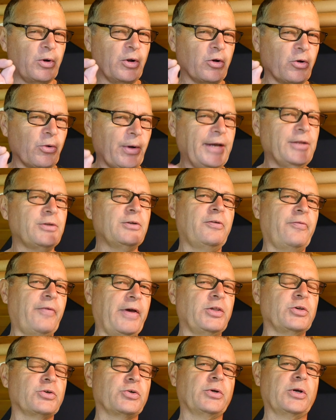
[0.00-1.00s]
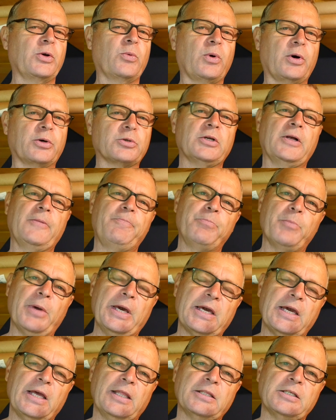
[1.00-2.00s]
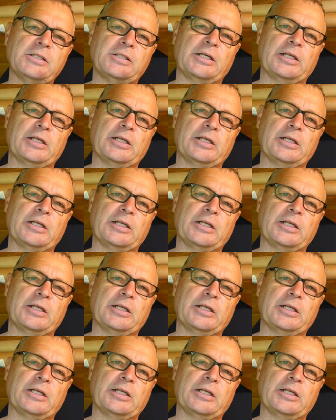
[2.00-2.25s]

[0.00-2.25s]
a great adventure it was making this